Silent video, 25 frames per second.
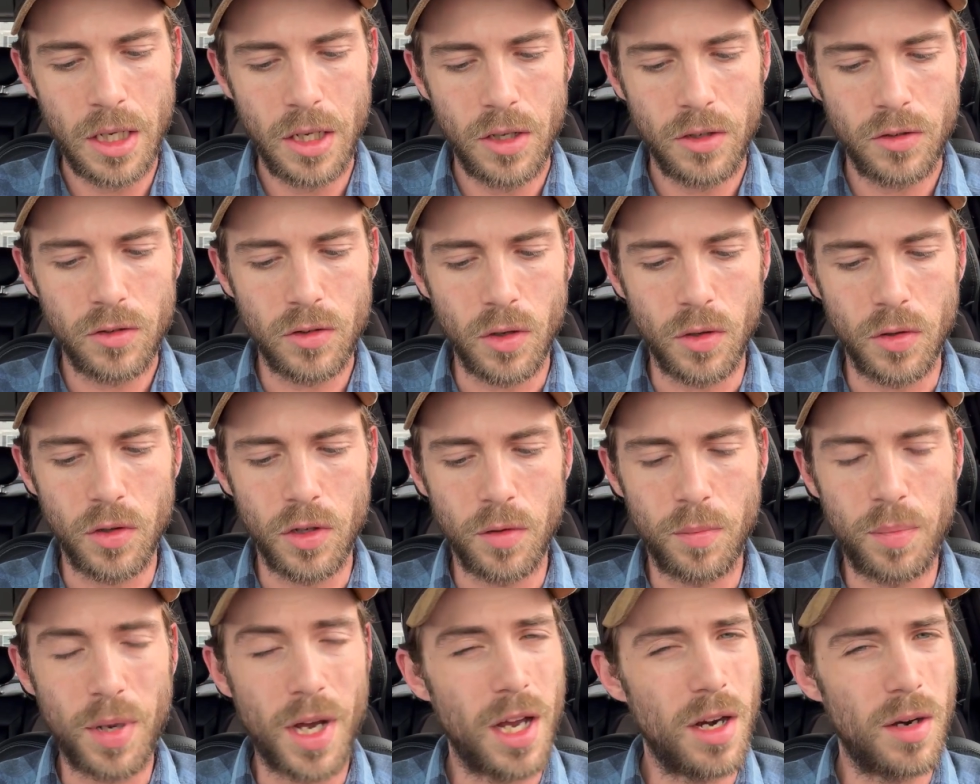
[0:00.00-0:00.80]
So
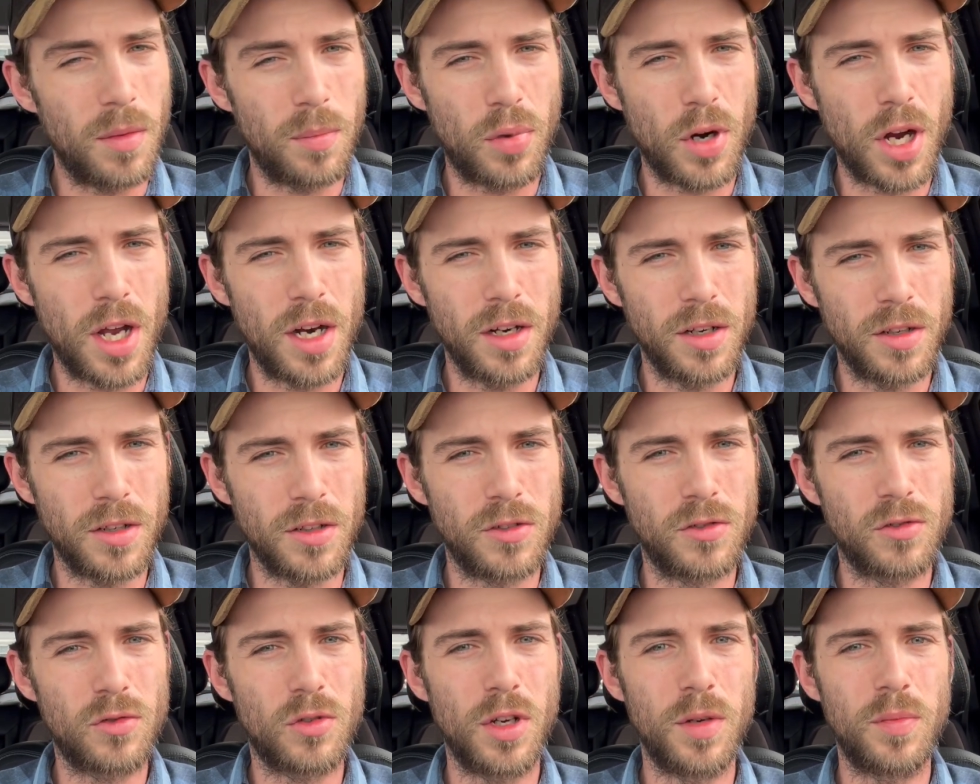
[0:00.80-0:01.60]
their product
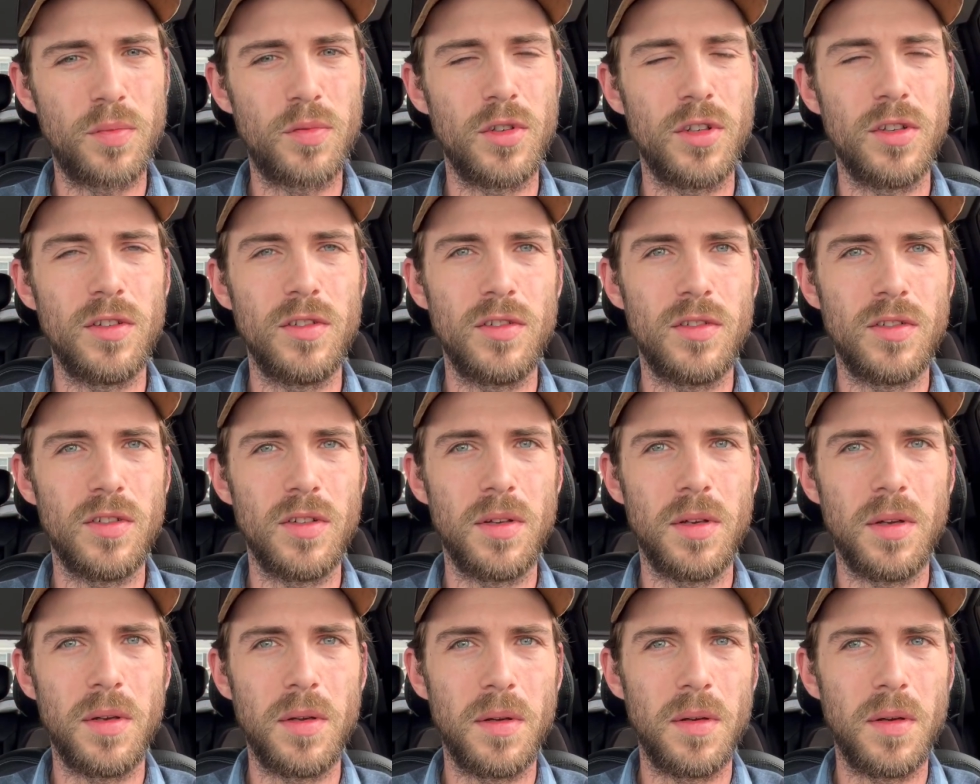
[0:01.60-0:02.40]
descriptions,
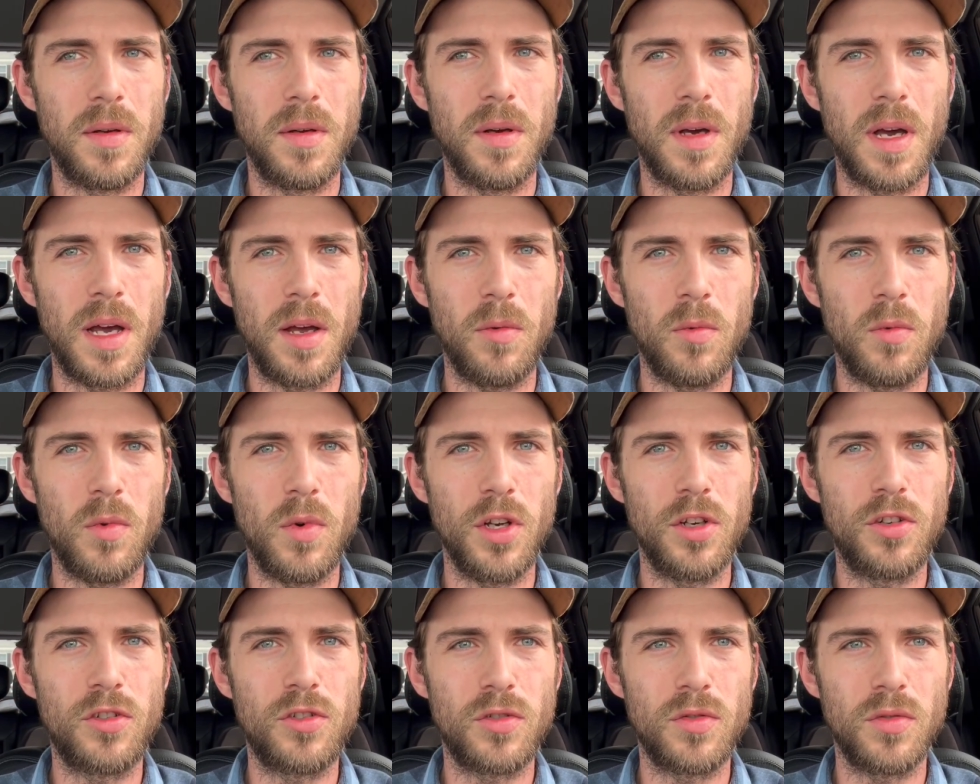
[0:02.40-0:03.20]
I
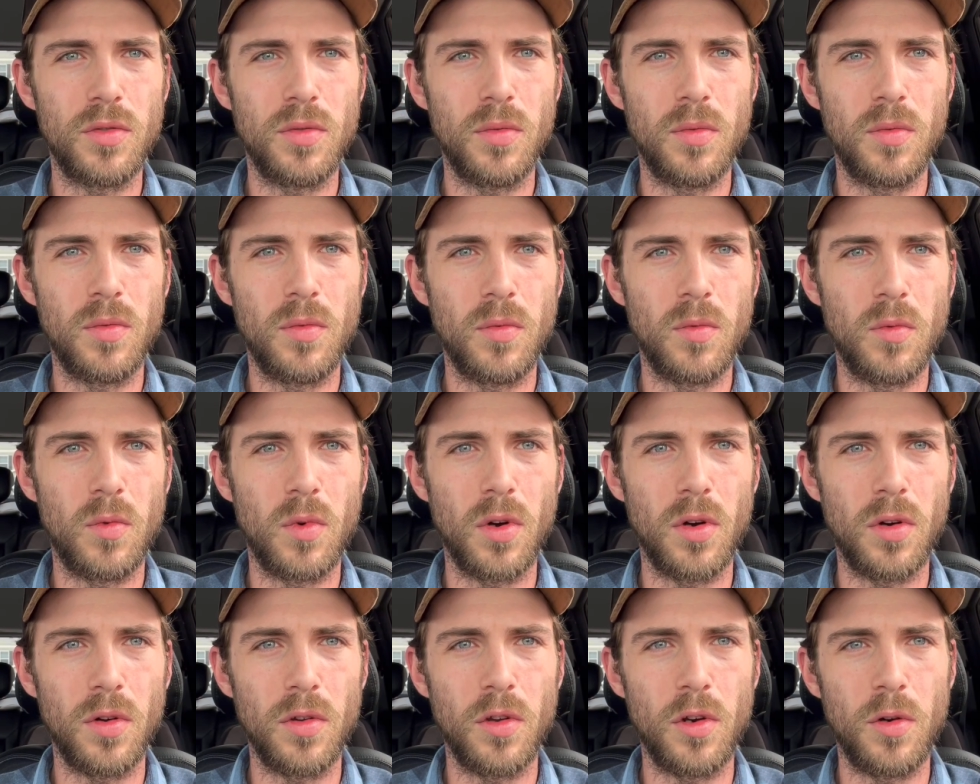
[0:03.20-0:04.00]
wish
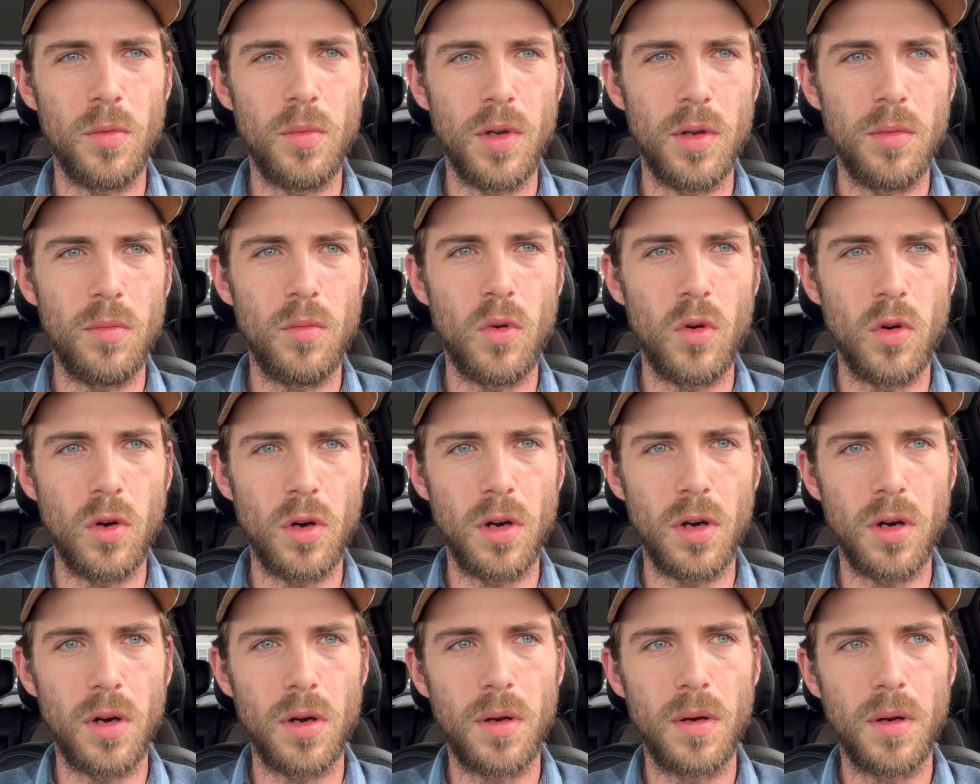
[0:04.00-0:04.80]
were a little bit
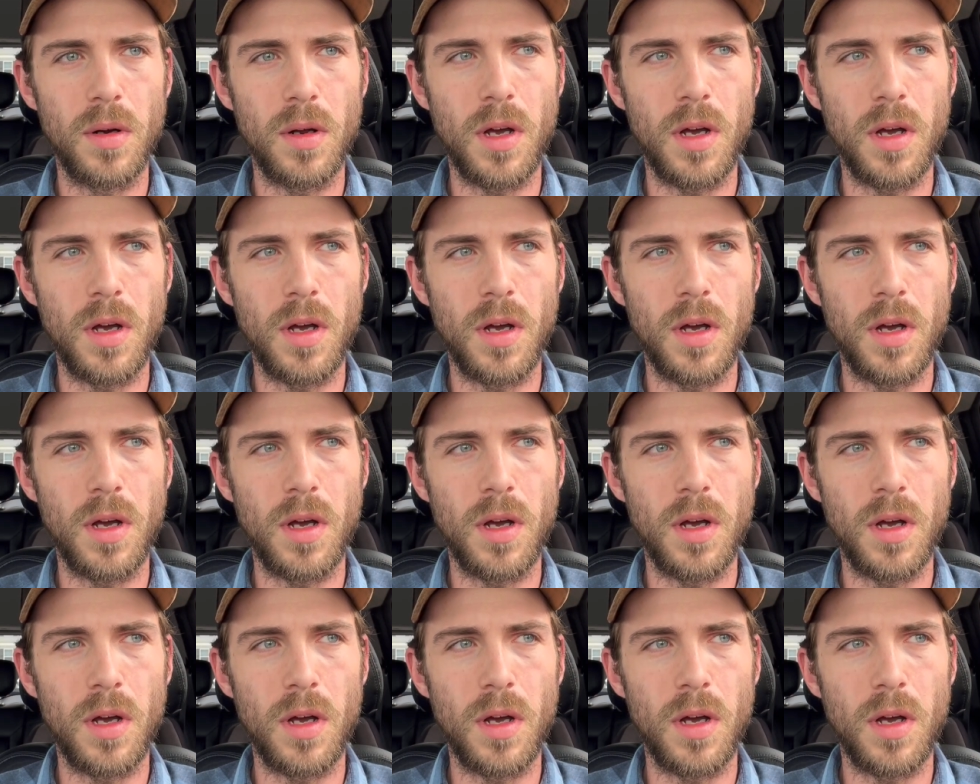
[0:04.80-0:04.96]
more